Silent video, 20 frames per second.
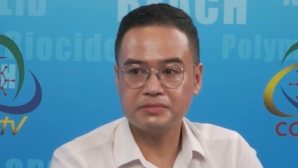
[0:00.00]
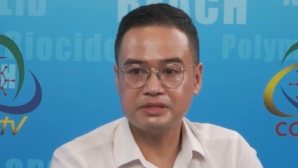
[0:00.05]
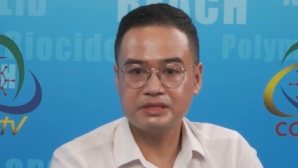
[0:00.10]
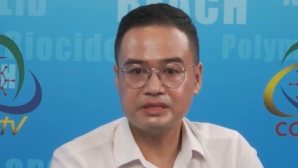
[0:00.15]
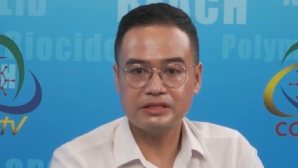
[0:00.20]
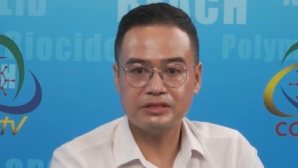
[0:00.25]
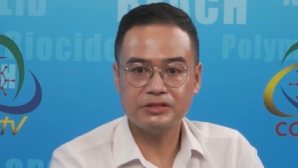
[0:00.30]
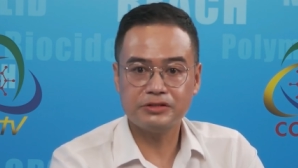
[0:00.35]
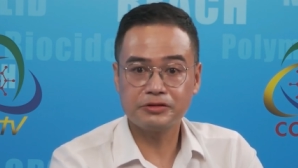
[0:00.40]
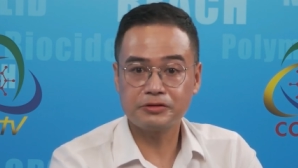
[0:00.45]

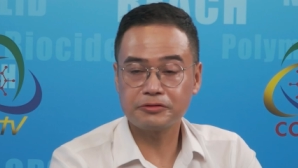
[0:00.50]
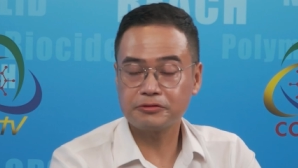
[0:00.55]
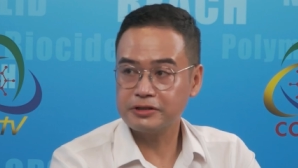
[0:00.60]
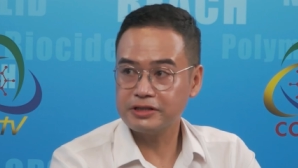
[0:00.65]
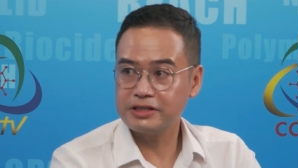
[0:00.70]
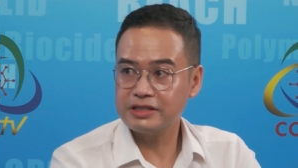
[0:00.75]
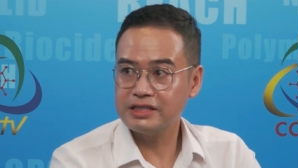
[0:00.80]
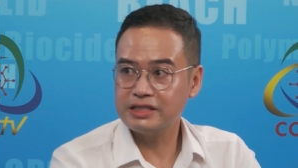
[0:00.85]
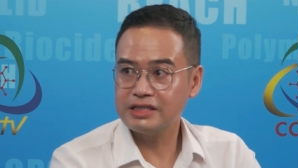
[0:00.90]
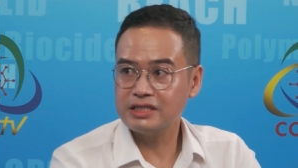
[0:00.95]

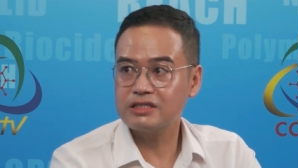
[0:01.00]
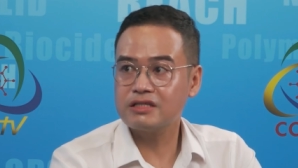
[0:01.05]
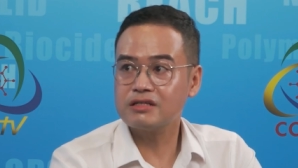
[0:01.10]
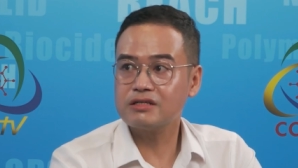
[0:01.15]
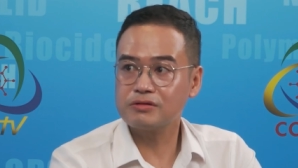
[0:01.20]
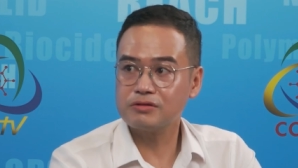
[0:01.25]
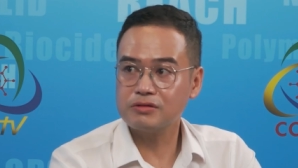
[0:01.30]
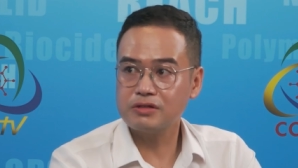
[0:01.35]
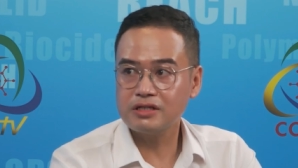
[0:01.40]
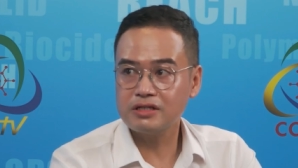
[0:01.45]
degree,
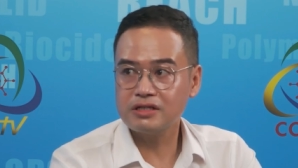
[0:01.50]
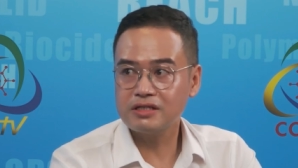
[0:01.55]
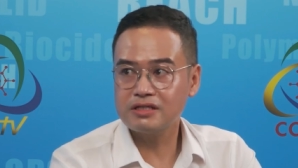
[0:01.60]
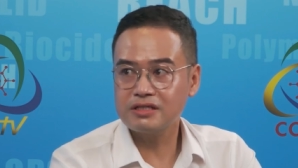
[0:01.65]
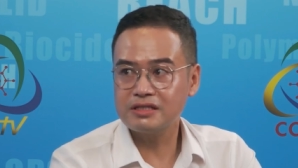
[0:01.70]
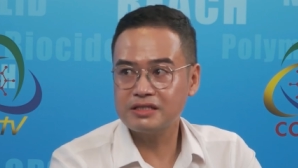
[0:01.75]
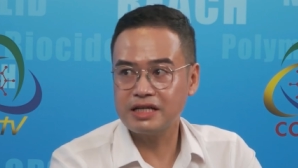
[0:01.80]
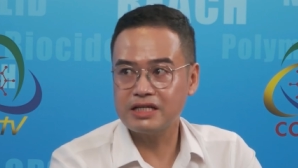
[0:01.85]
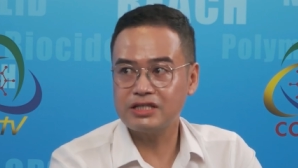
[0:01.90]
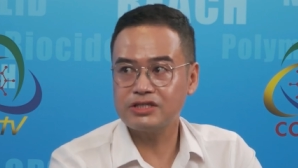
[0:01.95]
circular,
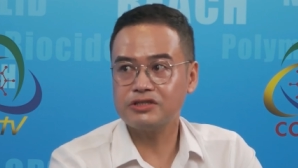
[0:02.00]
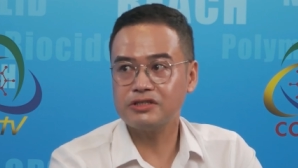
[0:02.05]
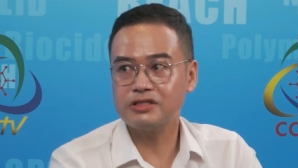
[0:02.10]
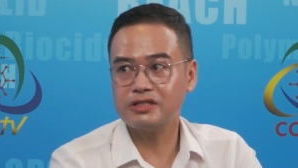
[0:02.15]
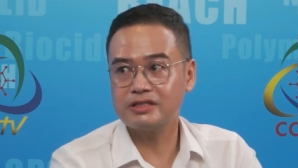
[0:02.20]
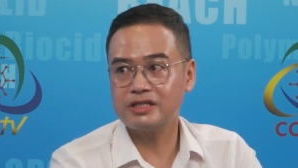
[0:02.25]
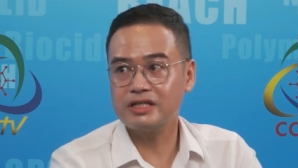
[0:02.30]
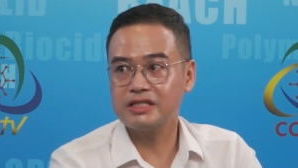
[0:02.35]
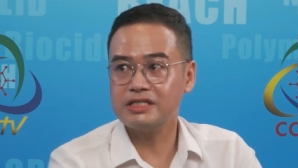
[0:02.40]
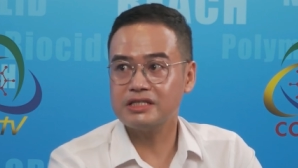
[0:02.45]
national
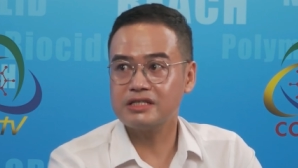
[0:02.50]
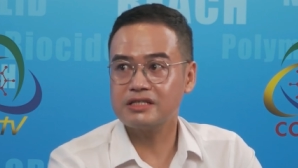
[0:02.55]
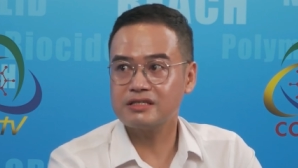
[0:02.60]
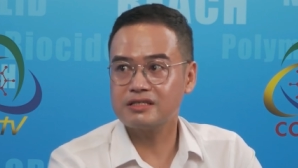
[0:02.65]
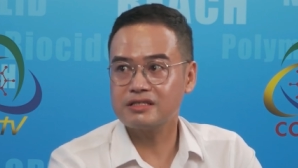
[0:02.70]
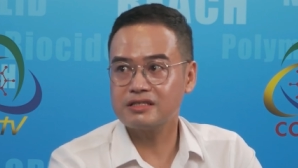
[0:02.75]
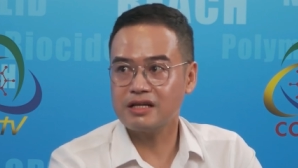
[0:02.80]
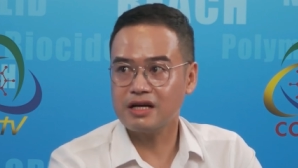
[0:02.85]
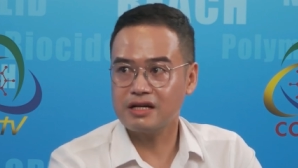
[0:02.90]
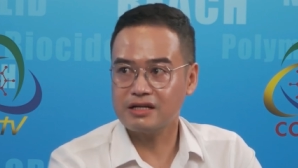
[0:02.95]
technical
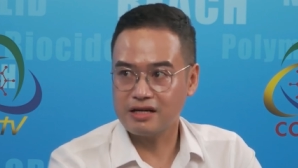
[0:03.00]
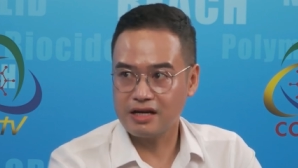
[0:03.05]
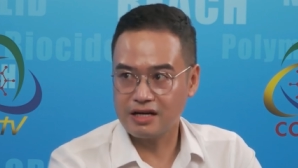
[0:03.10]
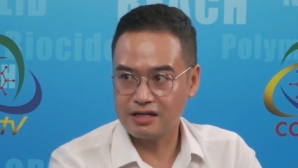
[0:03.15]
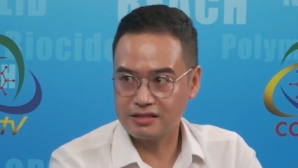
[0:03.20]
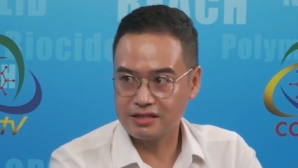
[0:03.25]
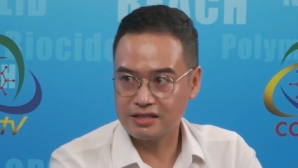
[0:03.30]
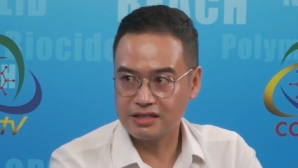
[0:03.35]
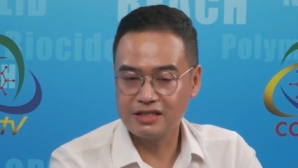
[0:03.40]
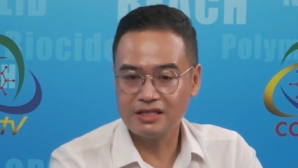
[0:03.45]
standard.
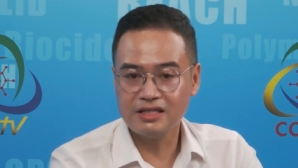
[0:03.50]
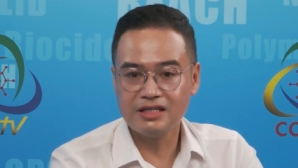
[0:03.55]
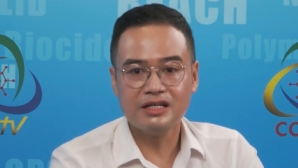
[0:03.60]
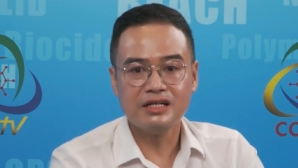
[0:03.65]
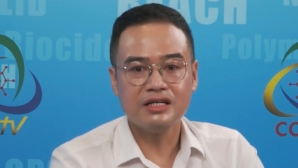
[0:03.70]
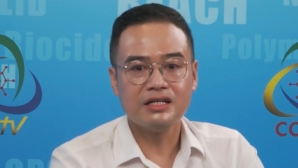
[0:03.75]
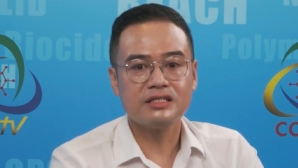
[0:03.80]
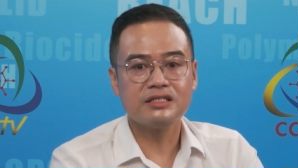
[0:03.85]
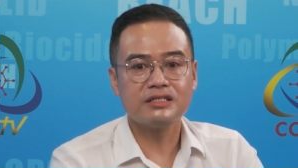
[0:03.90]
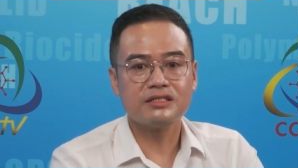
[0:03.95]

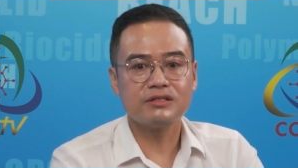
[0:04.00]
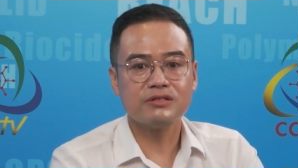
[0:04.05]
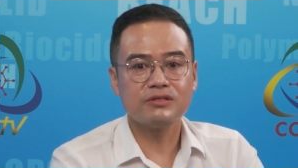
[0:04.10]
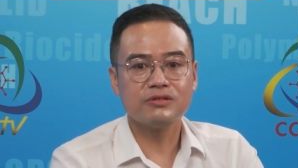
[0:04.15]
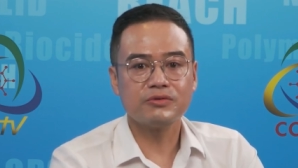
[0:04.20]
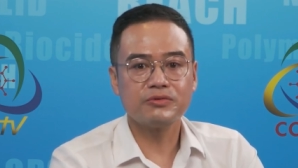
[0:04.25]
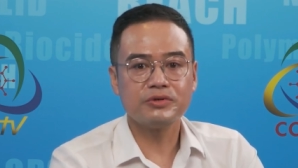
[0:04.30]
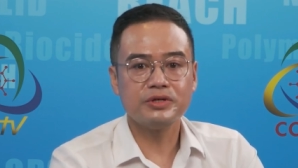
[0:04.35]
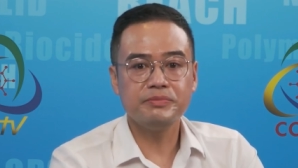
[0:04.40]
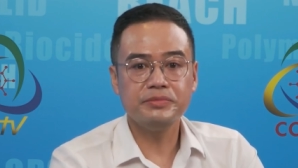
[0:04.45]
So
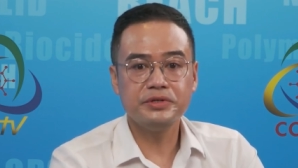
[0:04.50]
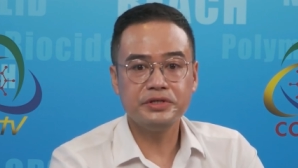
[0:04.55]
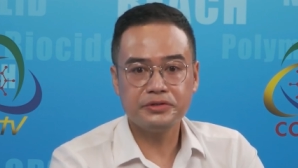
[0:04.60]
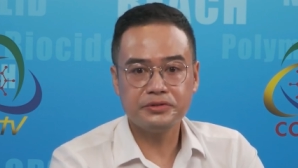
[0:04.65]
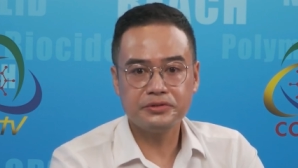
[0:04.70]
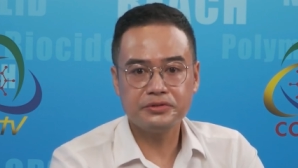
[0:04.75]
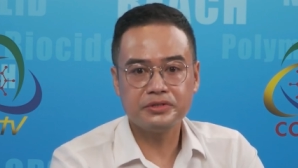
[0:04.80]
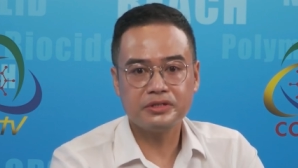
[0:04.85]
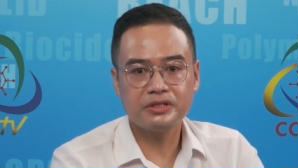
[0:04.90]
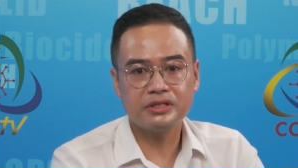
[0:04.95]
we
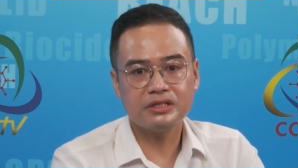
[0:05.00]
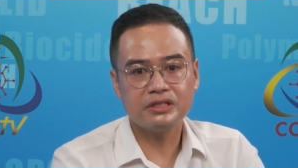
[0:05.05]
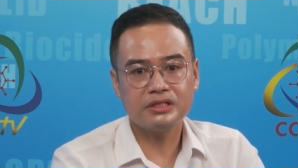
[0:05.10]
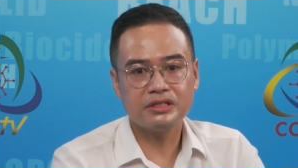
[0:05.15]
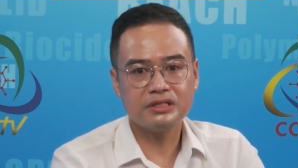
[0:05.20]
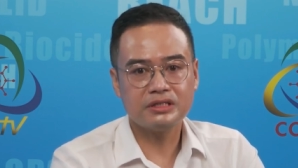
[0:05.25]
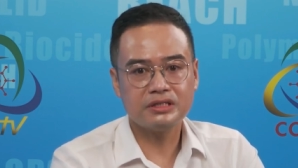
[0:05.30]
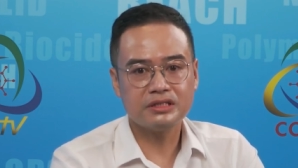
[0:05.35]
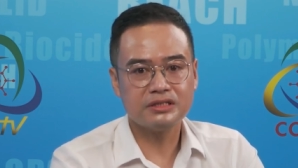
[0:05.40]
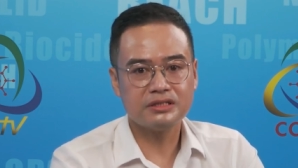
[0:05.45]
build
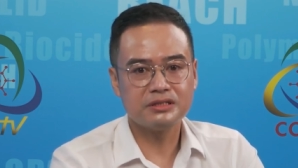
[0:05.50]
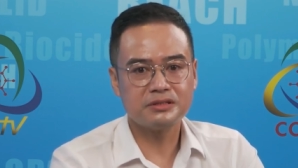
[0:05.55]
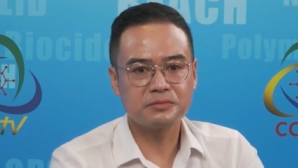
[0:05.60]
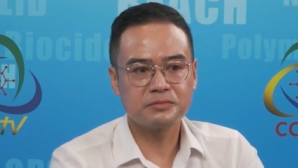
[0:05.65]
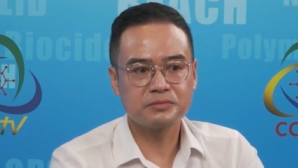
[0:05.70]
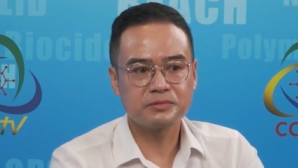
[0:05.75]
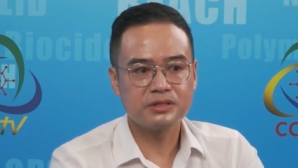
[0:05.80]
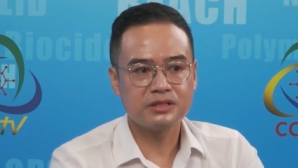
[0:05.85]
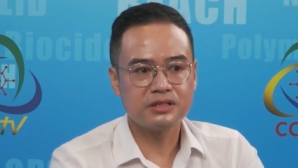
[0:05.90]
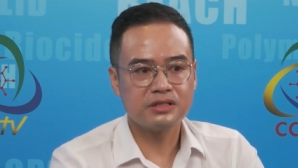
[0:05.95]
a,
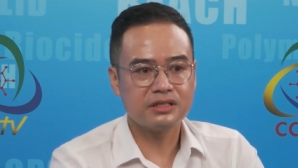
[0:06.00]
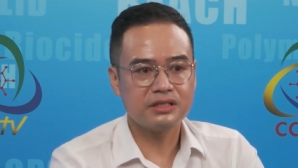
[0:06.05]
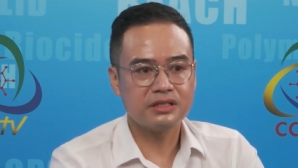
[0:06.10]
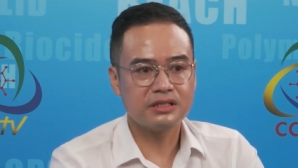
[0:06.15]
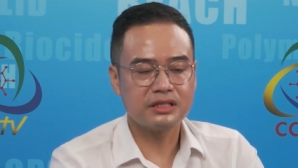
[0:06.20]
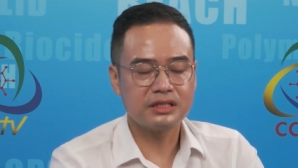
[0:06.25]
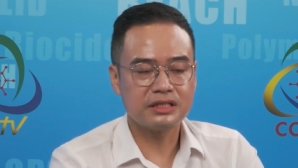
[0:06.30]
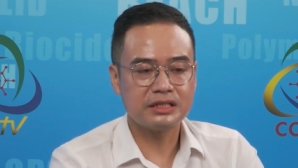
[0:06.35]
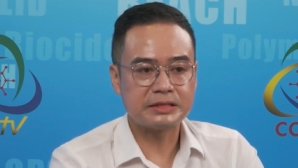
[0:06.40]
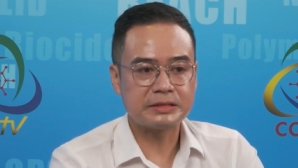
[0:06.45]
a